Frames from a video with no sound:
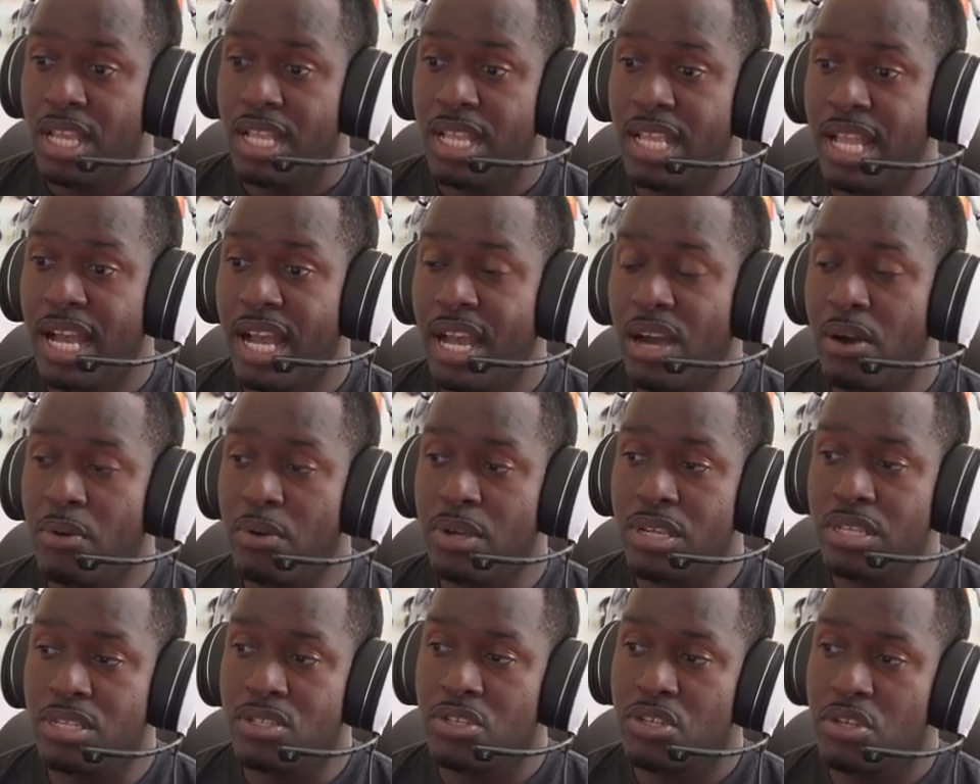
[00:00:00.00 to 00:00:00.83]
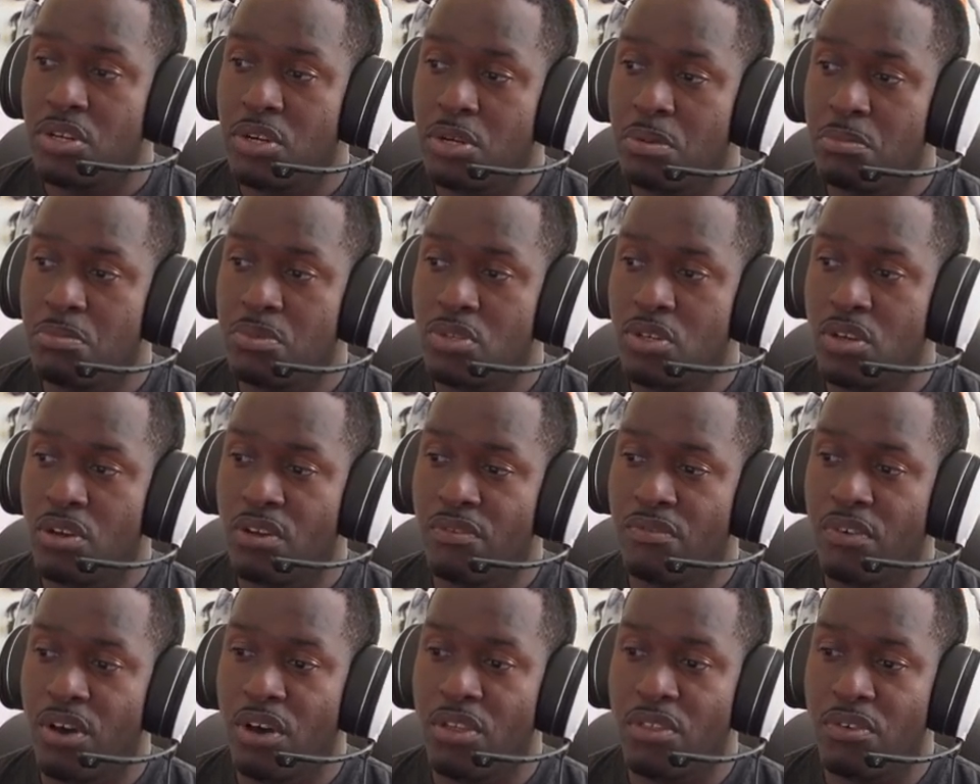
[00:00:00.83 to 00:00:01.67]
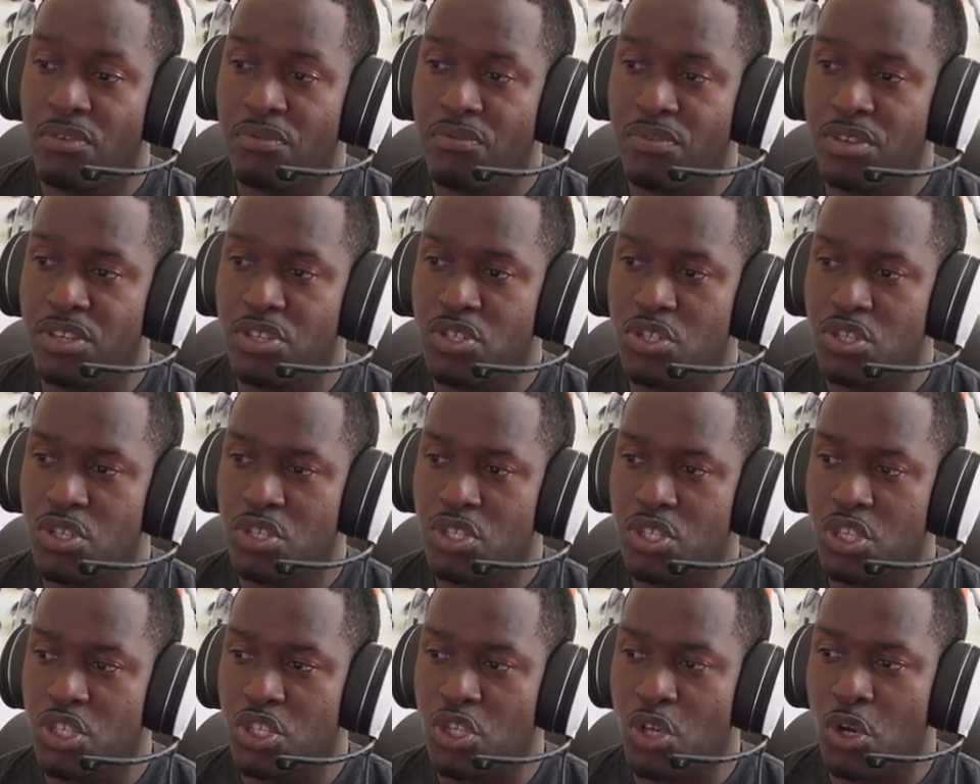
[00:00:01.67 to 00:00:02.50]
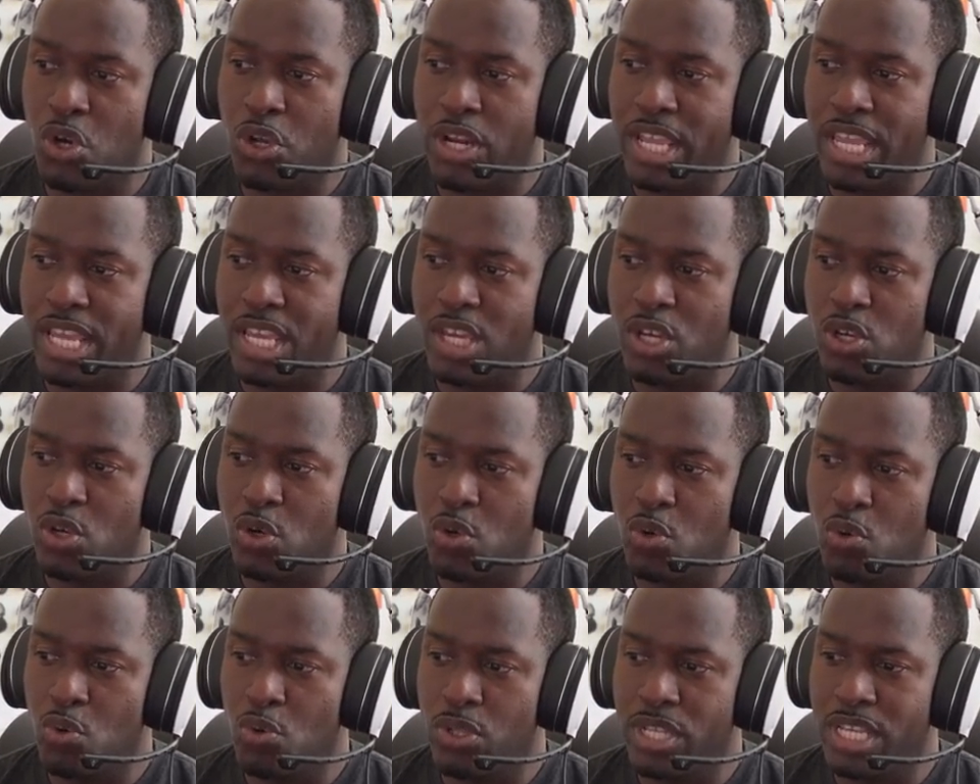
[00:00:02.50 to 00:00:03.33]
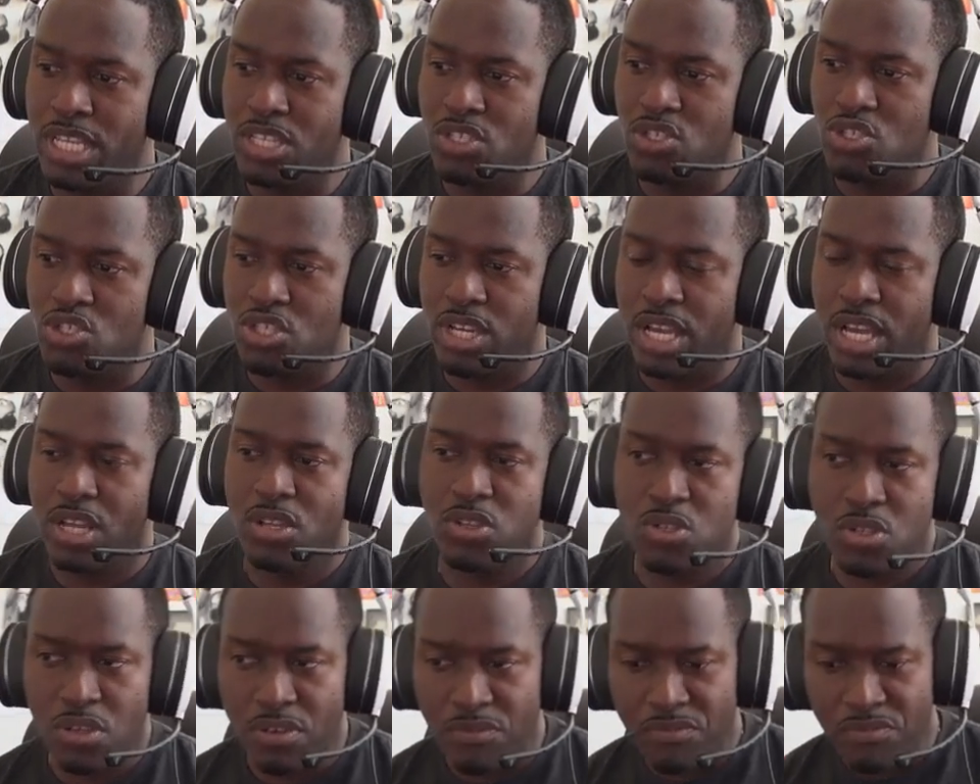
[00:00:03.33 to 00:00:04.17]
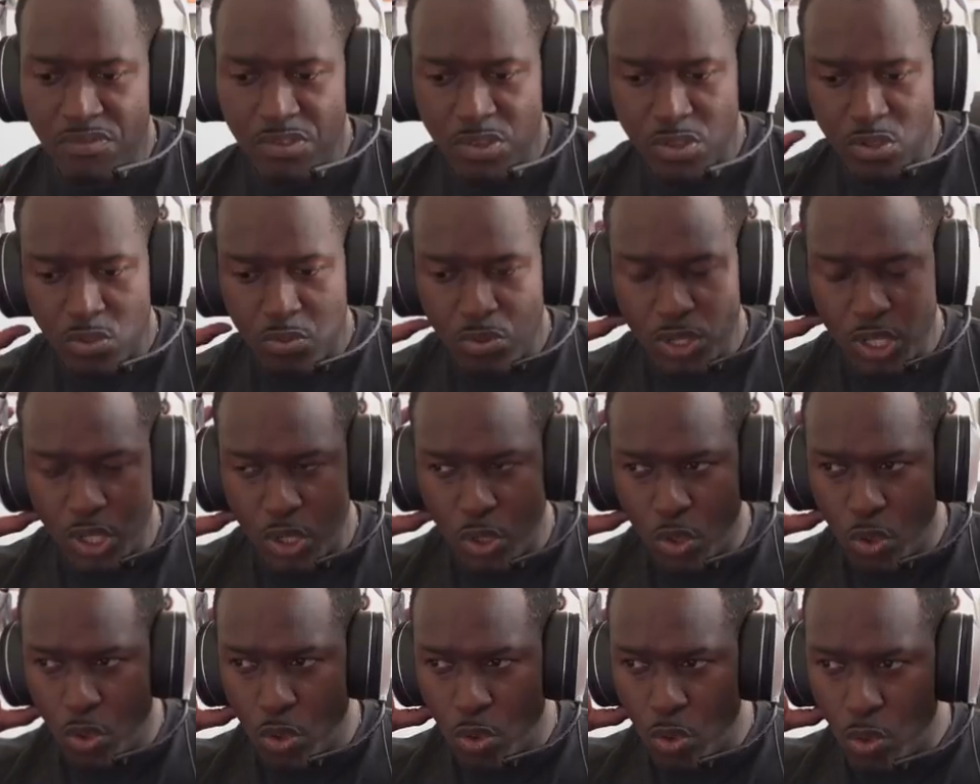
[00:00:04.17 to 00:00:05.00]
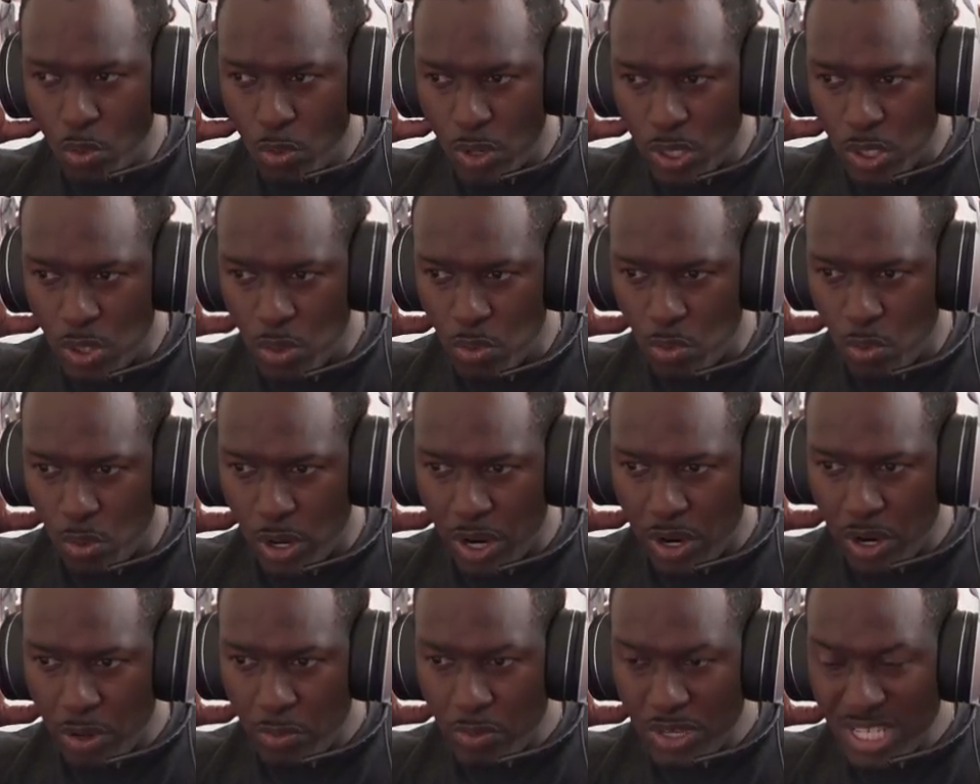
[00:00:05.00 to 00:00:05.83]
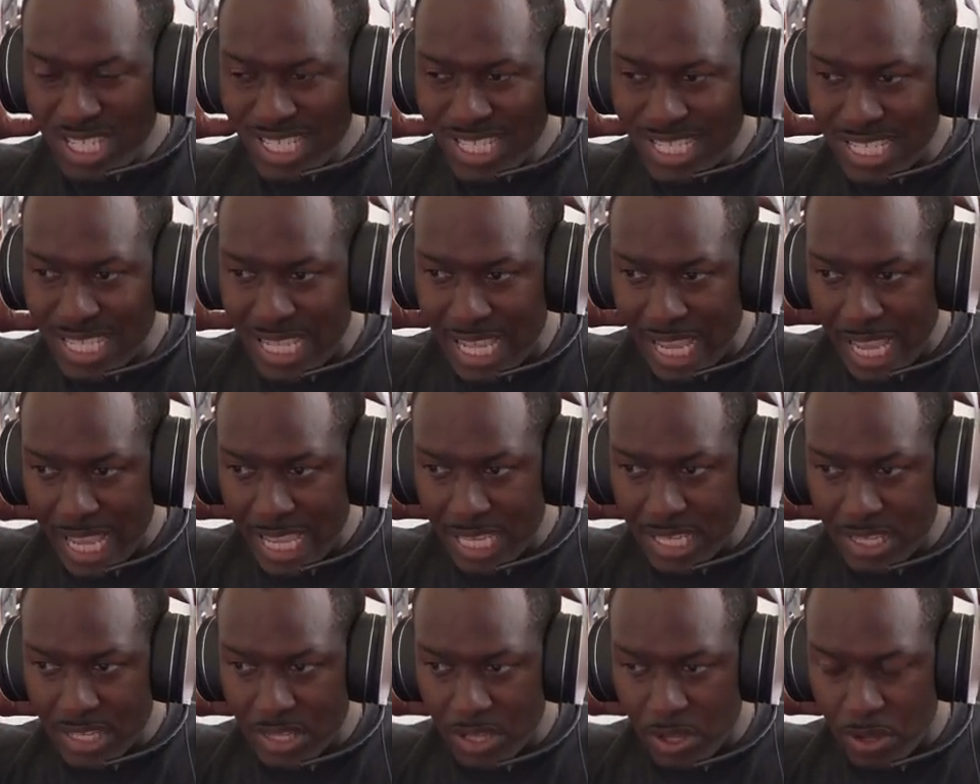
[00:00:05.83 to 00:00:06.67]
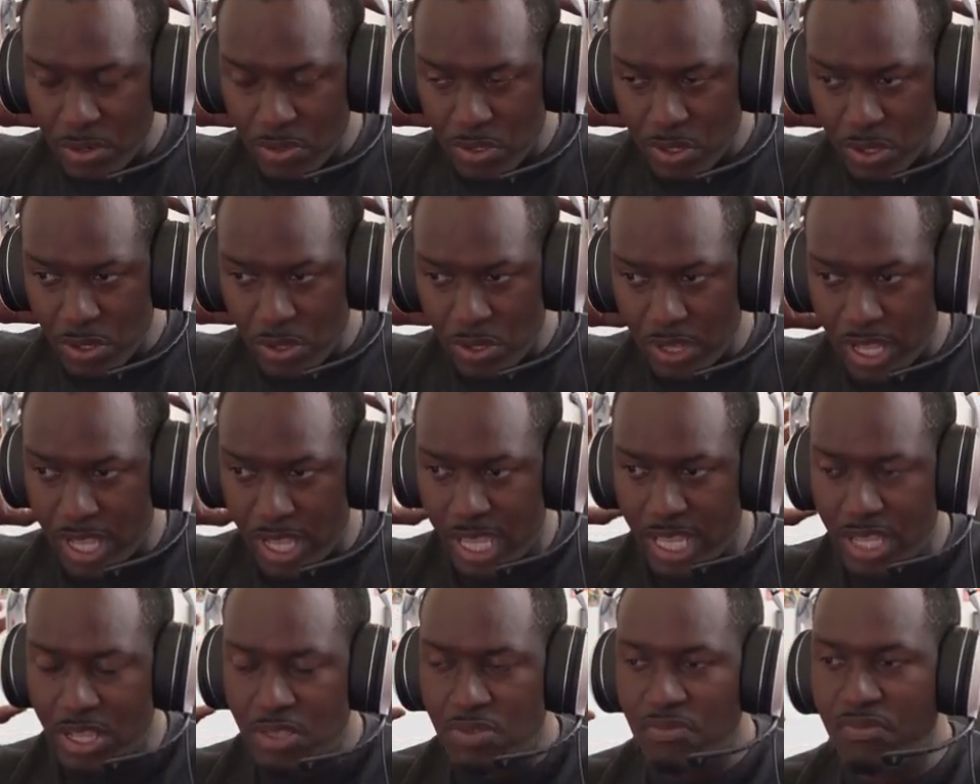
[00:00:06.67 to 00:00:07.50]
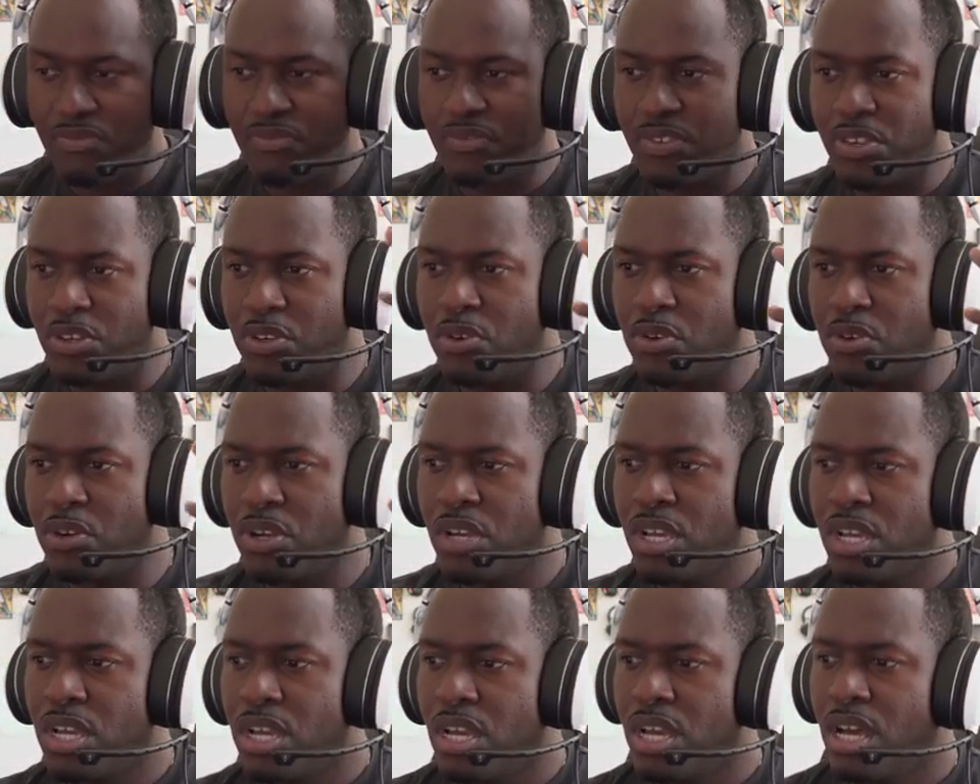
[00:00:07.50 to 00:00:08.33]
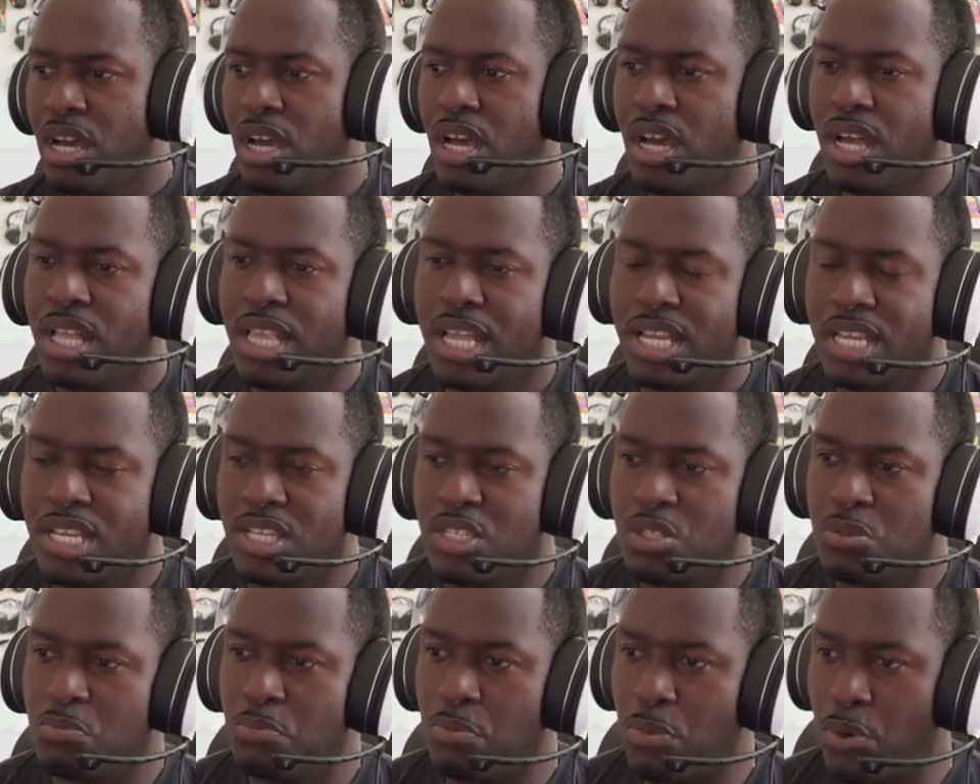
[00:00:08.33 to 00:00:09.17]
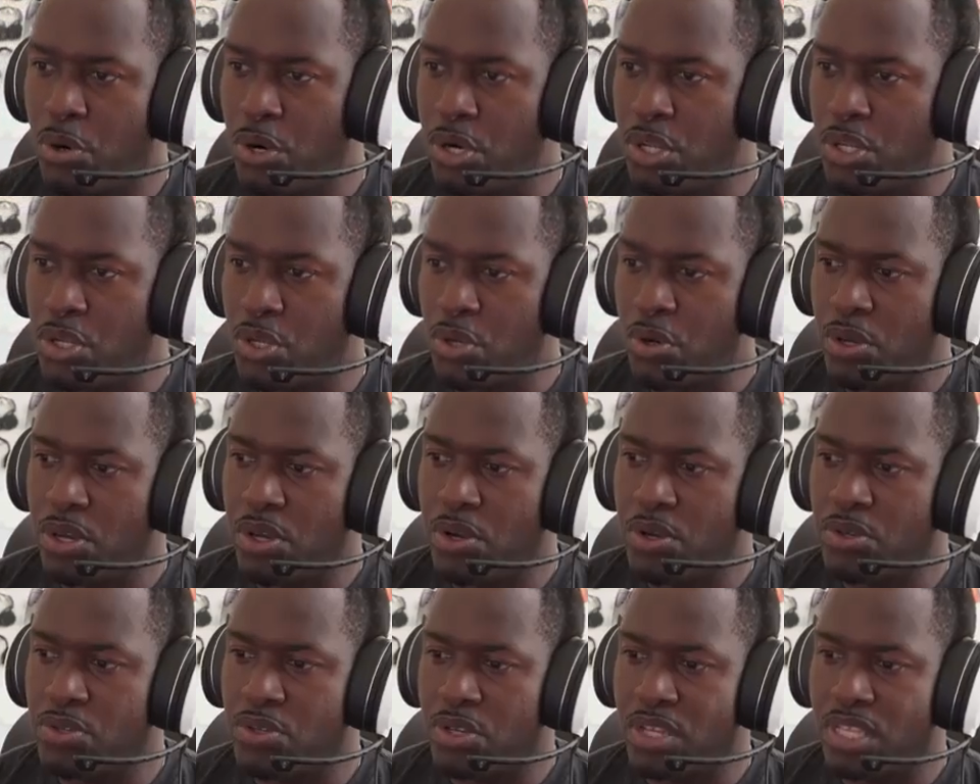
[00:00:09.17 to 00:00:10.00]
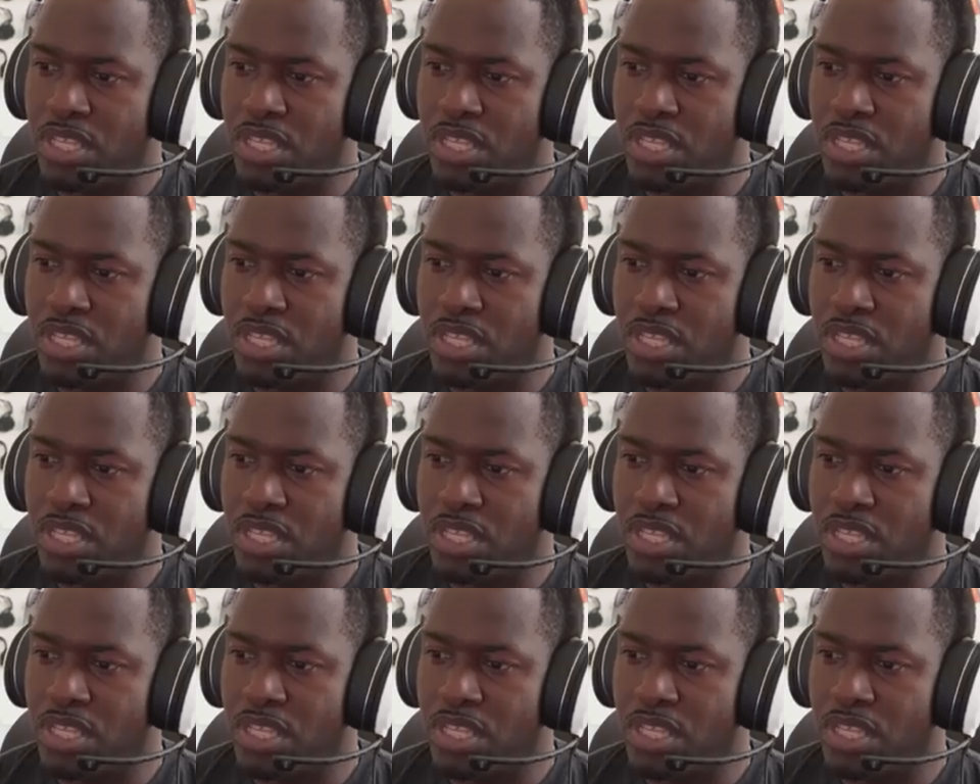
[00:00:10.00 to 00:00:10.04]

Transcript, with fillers: Now, in terms of other features, it's got a cooling gel, so it feels really cool when you wear it, which is nice though. So like it doesn't feel uh, like it's burning your ears